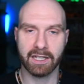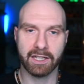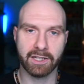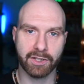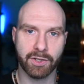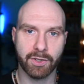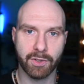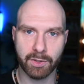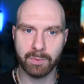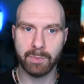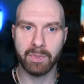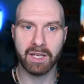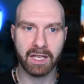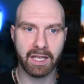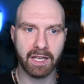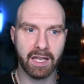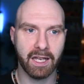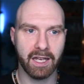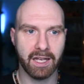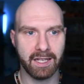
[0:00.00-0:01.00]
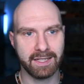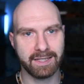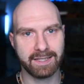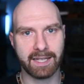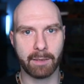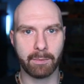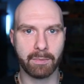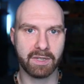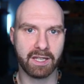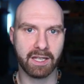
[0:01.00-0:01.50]
It could be
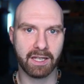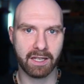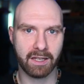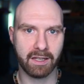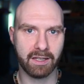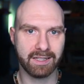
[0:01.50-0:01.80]
something,